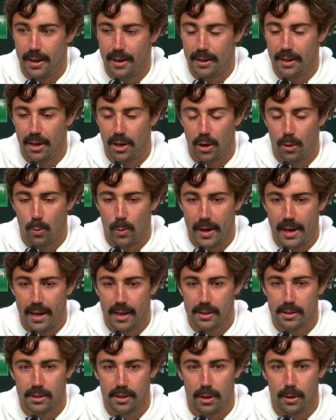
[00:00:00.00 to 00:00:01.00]
you know, it went
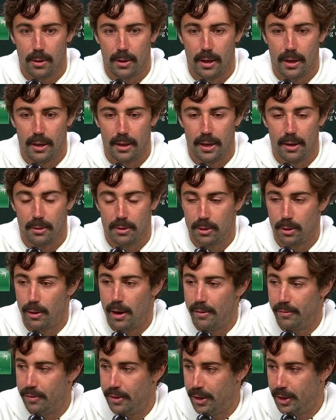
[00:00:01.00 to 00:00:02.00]
out. So, yeah, it was a
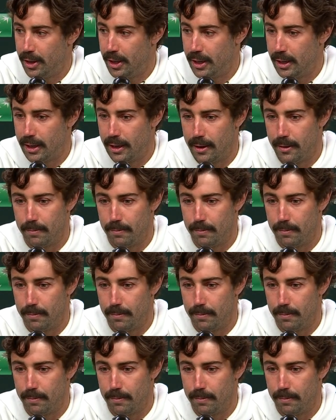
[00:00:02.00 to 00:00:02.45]
great feeling.